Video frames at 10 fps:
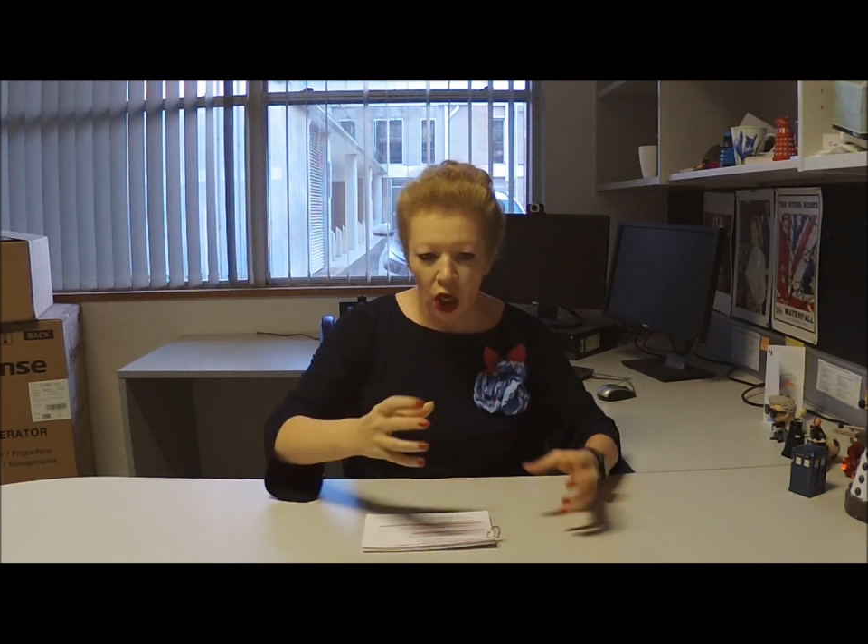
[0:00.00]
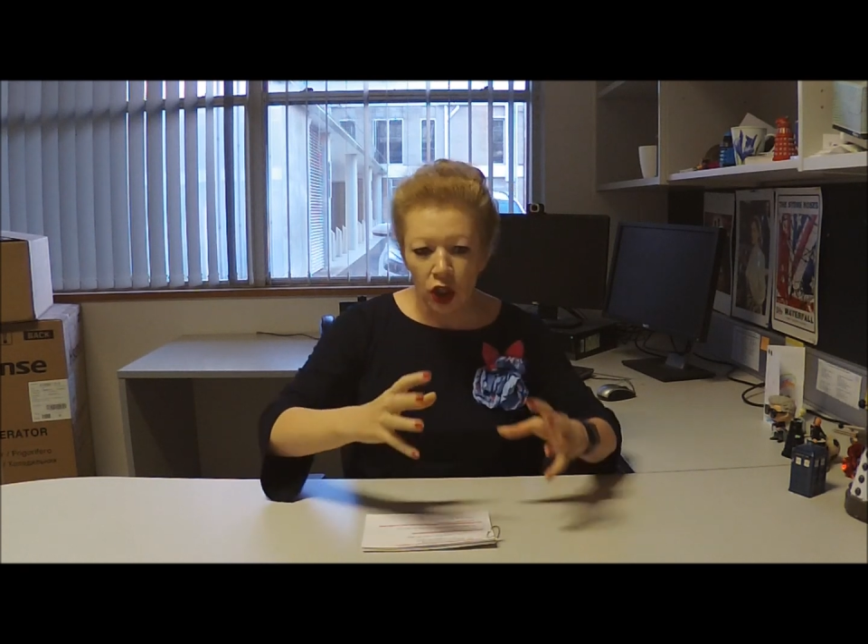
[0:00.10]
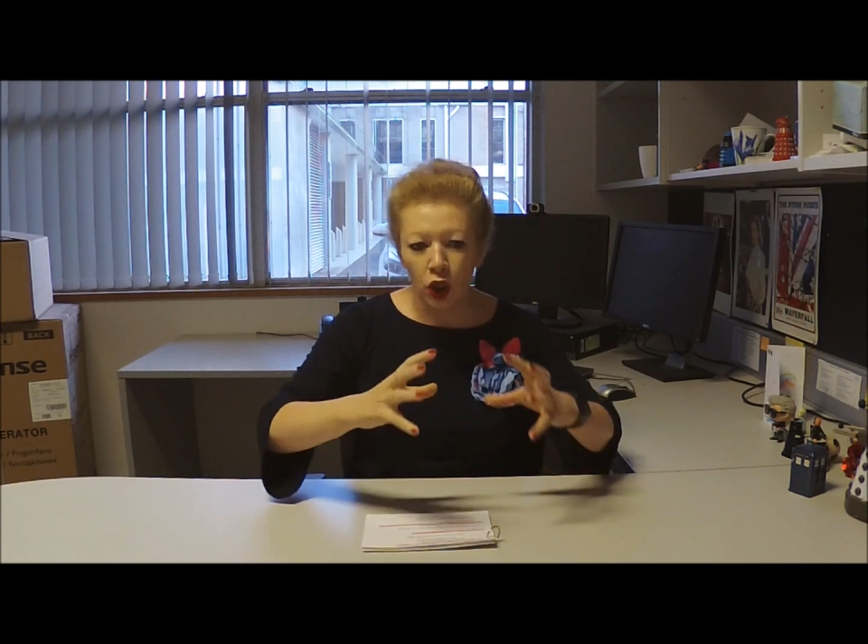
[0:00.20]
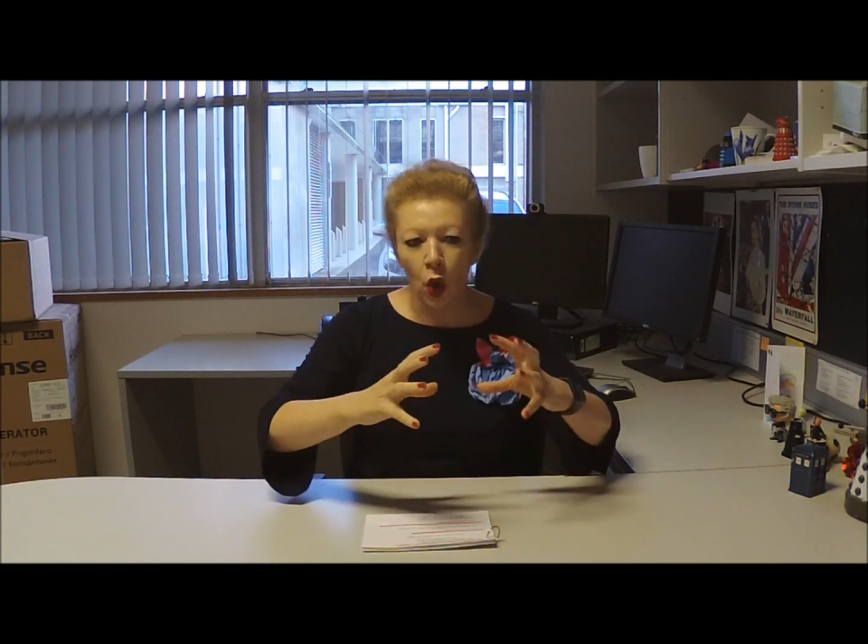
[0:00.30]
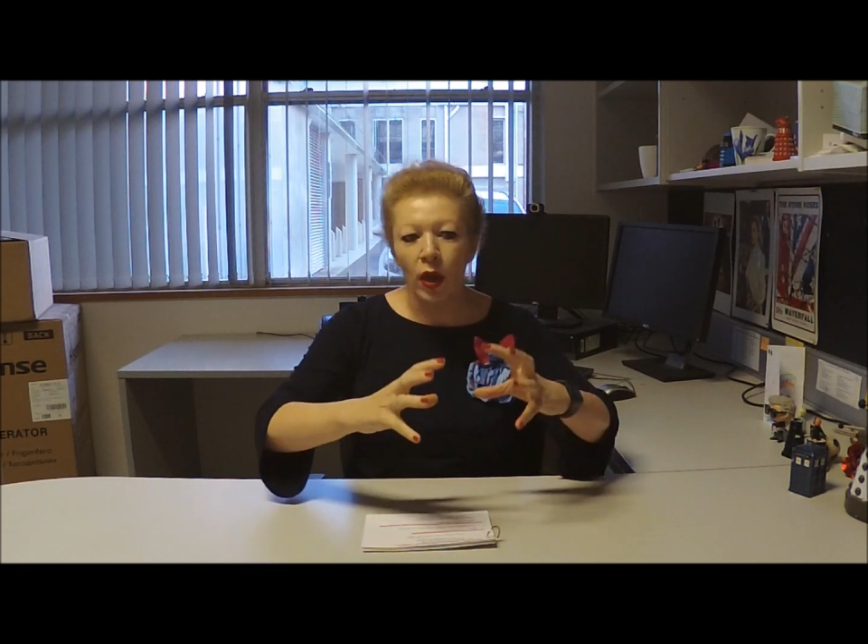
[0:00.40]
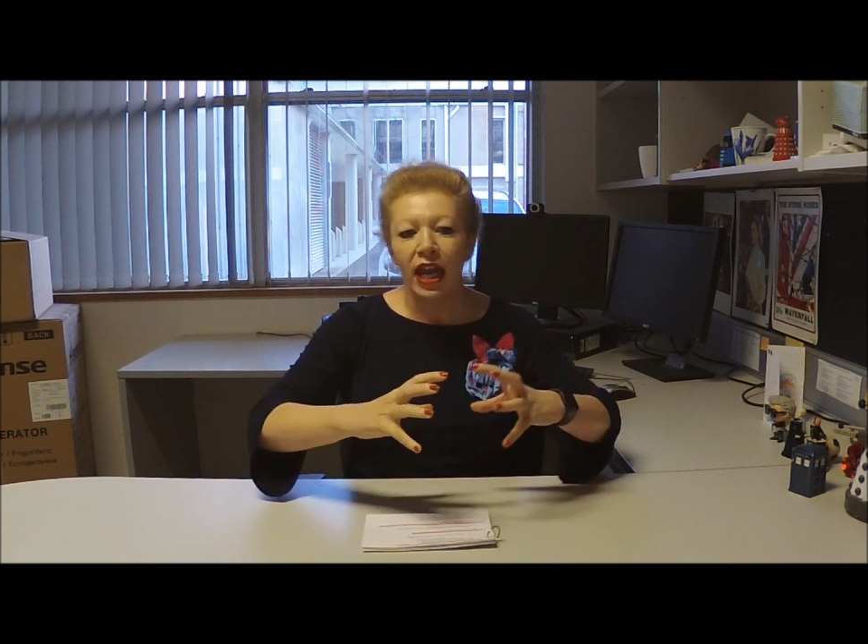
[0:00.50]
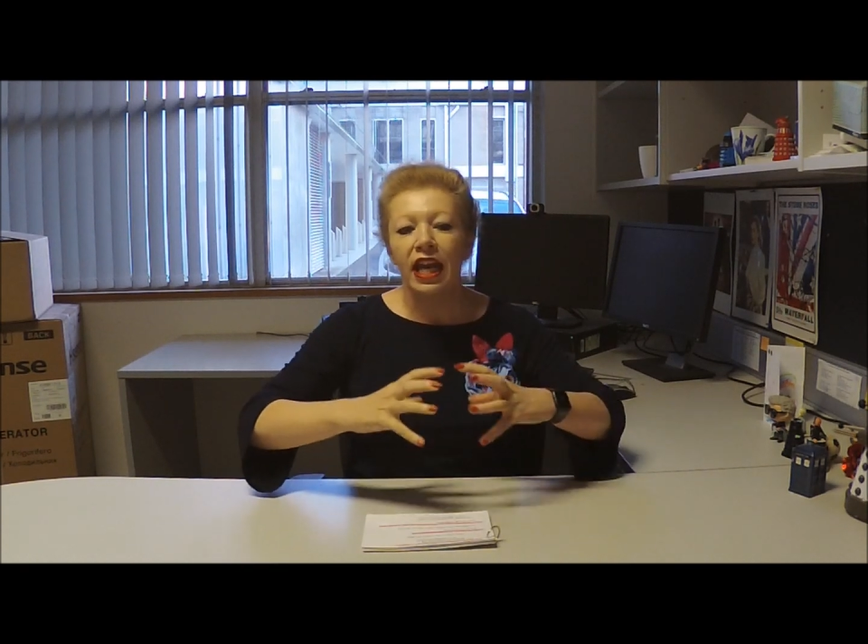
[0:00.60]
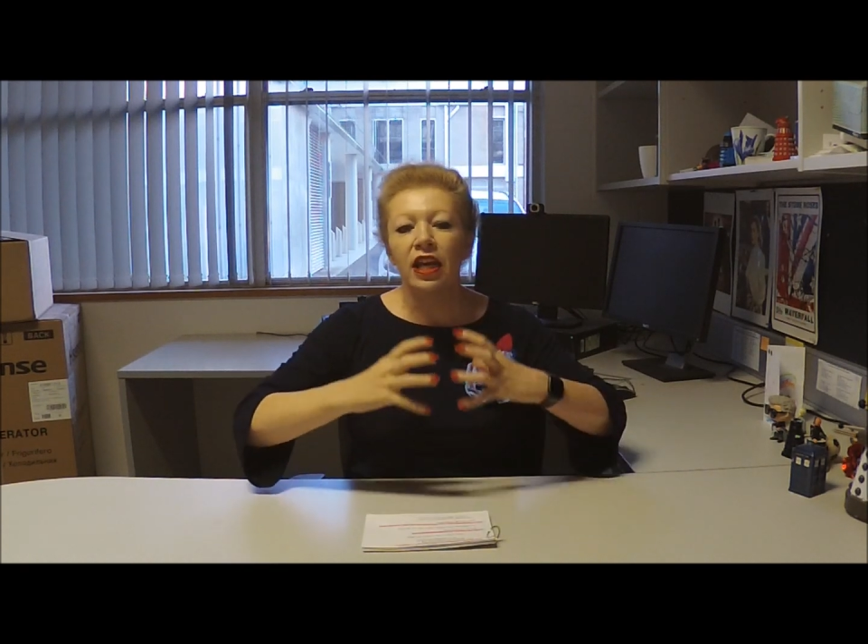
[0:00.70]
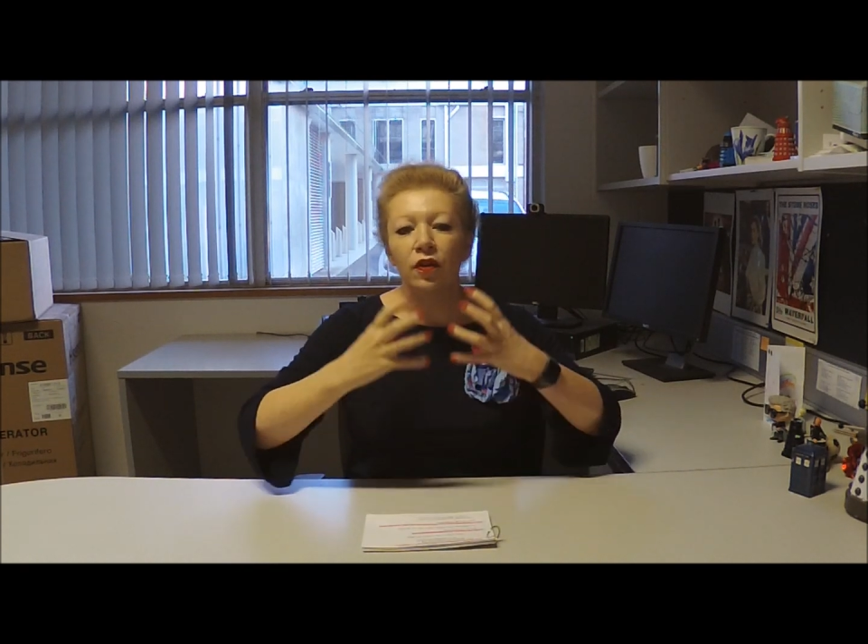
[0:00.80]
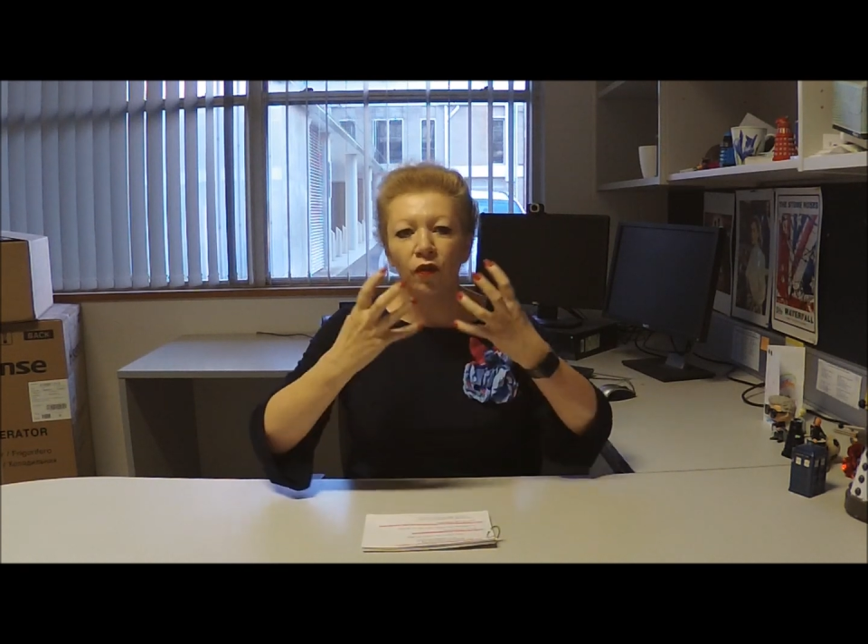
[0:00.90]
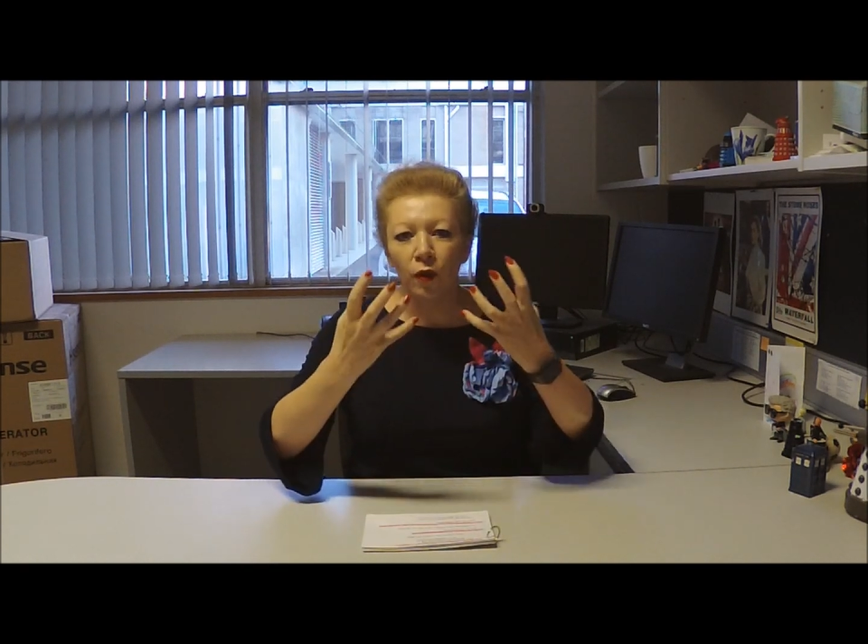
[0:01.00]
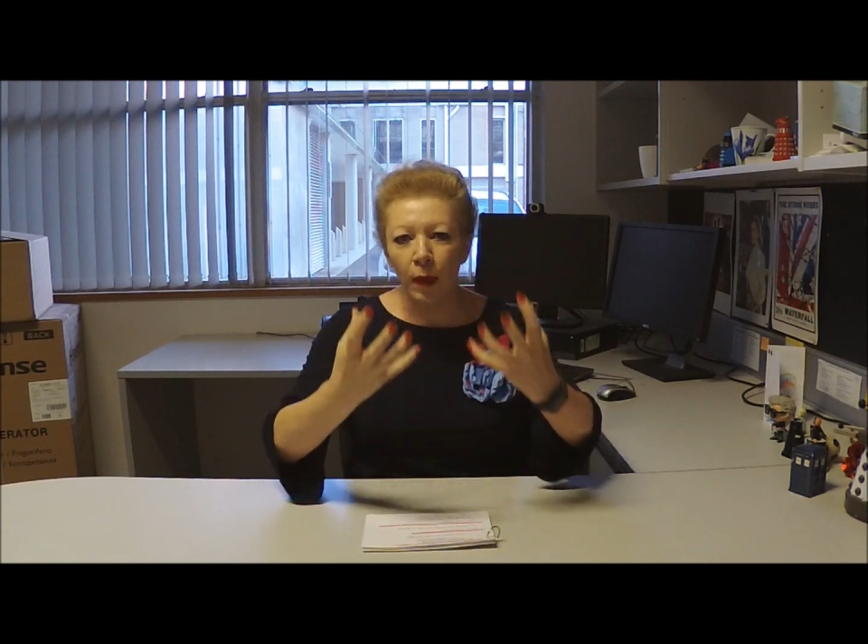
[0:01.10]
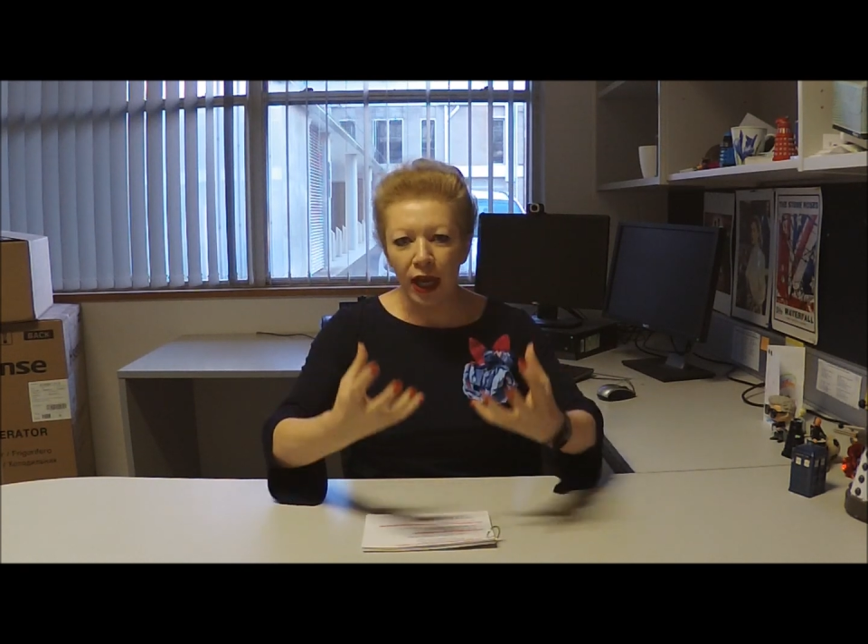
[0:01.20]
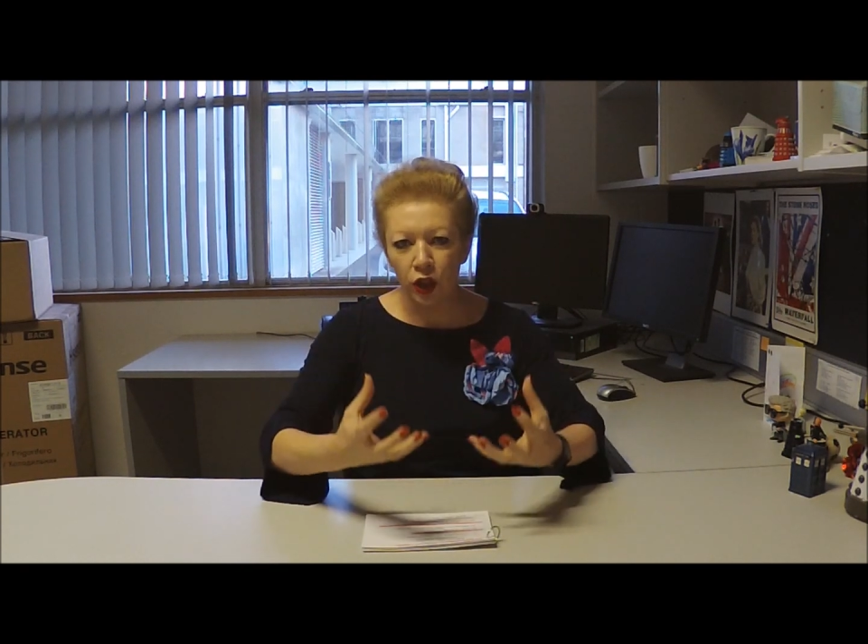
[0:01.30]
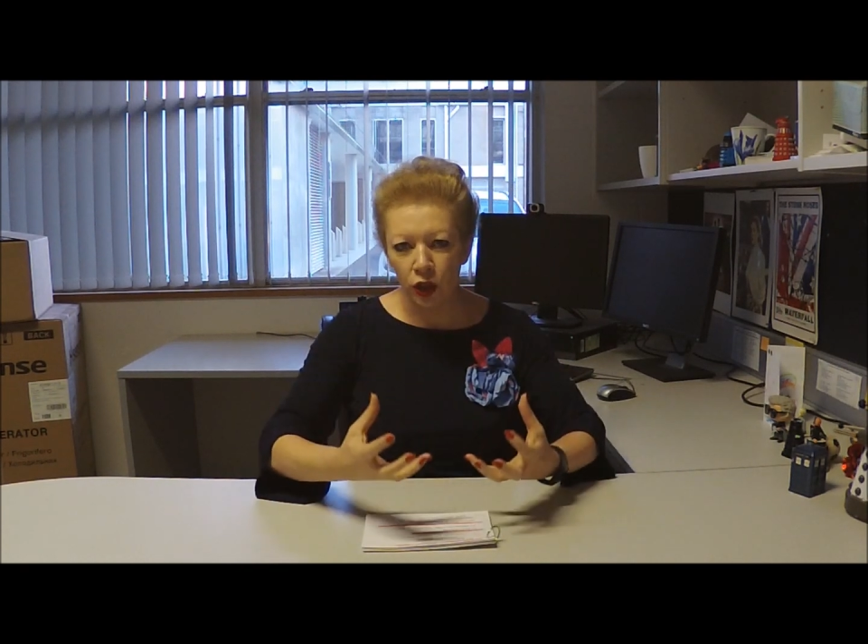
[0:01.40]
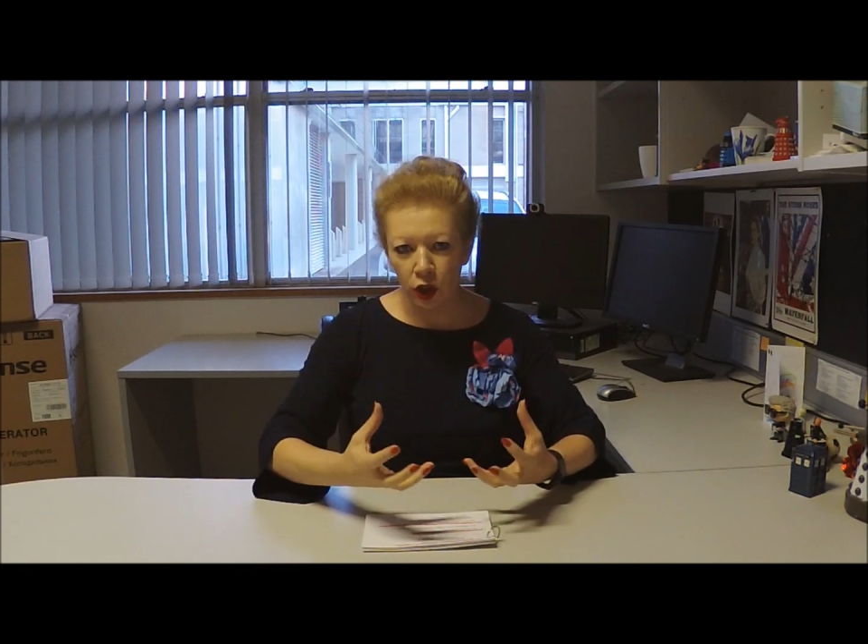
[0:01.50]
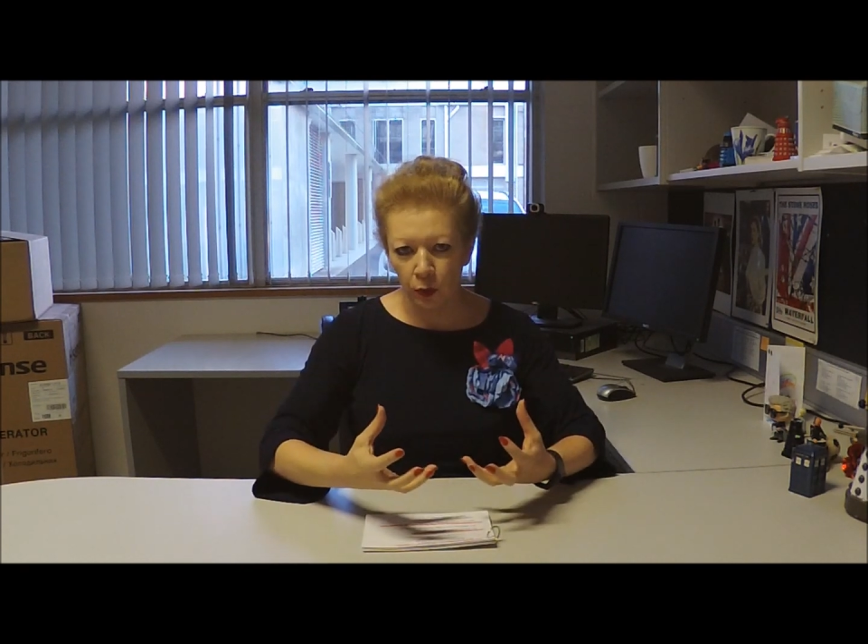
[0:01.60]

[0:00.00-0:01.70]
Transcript: so information